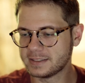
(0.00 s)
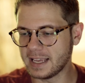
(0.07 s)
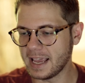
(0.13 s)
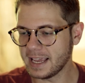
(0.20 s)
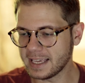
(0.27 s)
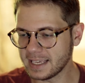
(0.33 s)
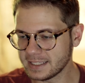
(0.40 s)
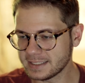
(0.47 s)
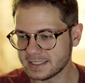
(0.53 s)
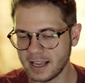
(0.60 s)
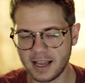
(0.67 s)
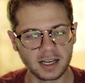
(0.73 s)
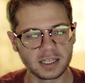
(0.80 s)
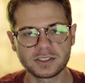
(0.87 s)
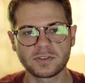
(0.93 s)
taking
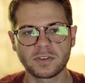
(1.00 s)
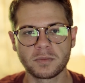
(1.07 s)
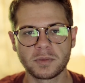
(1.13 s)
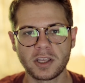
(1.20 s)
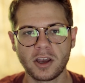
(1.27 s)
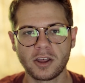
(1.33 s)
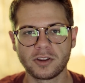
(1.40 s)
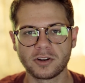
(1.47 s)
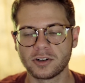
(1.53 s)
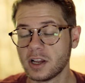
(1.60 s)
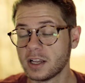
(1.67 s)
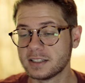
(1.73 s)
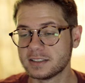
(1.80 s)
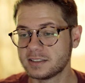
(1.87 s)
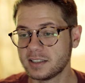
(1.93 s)
signs from the other
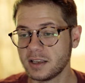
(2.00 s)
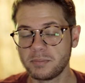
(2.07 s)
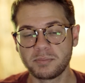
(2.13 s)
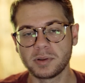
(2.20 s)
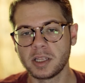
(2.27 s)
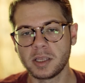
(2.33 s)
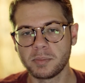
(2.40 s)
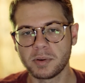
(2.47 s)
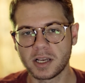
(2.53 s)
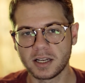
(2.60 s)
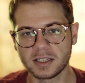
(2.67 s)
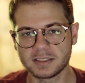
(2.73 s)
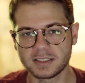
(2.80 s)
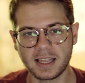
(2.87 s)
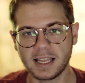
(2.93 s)
simply
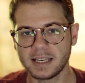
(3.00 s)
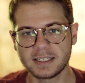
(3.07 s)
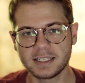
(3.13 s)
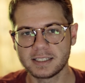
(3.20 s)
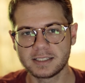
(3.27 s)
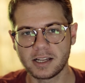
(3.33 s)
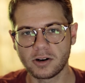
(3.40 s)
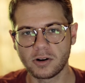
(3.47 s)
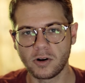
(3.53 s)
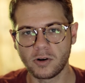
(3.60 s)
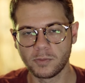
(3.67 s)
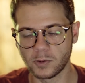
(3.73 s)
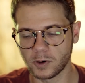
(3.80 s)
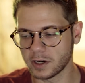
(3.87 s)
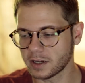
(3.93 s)
because they did their
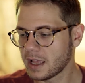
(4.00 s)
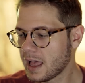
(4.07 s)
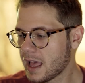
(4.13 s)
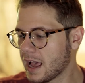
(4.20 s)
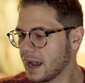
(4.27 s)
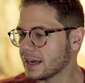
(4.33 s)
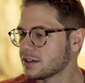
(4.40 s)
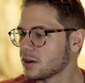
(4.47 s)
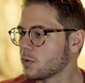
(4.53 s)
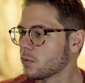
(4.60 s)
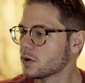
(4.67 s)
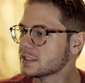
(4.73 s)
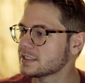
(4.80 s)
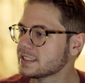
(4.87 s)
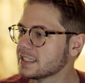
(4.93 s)
homework. I don't
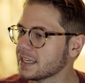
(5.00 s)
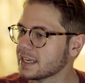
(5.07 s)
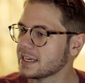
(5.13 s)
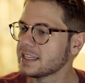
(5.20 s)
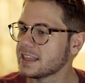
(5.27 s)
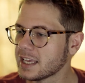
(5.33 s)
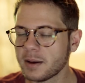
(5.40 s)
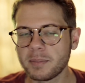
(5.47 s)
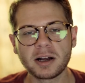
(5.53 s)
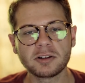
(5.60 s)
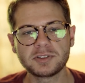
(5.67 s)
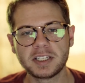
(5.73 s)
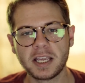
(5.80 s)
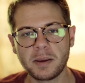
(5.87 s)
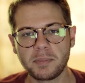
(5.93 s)
want to see anything
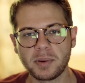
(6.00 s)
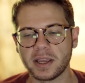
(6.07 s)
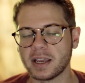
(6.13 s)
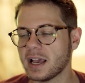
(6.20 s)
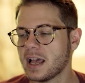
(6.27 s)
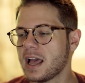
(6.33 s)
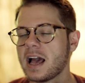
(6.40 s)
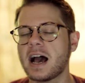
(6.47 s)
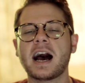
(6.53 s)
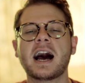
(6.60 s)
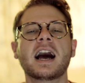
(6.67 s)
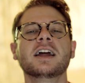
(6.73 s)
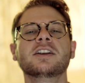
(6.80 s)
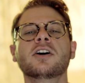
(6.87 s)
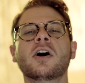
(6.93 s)
about tipping.
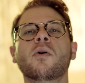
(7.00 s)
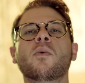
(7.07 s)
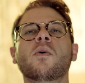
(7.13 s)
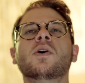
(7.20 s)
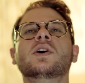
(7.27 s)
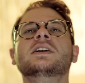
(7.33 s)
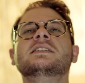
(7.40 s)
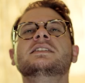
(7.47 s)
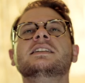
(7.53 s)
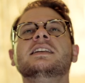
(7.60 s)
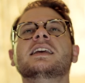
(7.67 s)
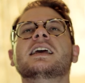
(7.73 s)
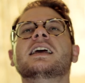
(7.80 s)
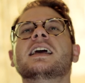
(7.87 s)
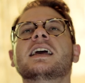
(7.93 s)
I don't want to
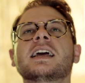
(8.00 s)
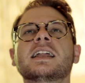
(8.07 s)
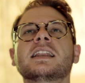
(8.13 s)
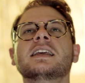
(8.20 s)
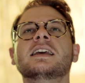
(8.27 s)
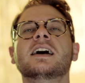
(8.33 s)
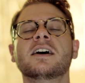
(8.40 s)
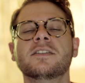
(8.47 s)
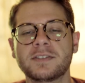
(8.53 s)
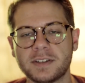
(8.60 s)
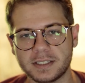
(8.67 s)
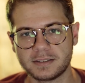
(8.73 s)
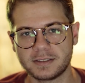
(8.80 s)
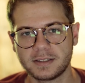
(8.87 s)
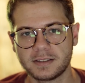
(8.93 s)
see any of
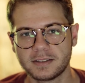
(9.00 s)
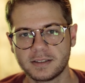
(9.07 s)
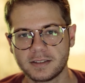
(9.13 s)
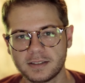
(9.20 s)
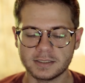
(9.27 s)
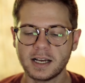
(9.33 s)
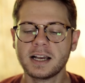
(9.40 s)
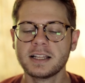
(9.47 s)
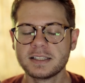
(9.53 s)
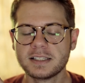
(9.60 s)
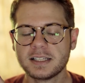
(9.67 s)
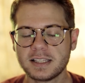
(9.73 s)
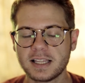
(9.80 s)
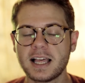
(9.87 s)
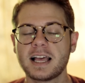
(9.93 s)
it.
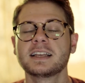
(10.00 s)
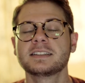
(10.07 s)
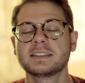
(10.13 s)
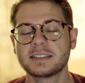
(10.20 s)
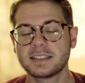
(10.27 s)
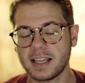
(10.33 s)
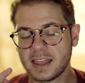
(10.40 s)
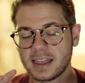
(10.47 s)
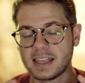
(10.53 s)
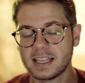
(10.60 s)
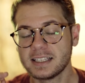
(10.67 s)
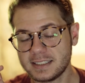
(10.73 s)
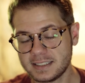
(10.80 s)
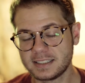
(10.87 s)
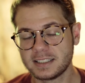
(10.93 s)
Nonetheless,
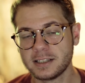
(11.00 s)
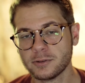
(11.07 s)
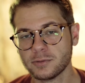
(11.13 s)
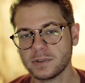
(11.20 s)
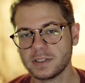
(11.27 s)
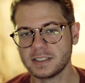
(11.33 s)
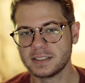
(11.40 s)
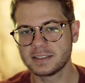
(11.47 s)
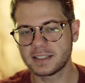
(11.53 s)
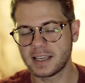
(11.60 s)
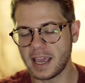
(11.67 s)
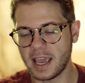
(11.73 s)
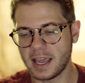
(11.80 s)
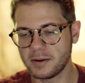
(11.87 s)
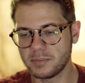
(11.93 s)
this series
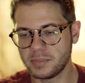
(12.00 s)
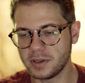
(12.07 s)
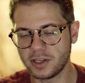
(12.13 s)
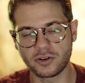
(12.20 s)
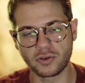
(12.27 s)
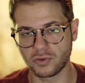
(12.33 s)
can be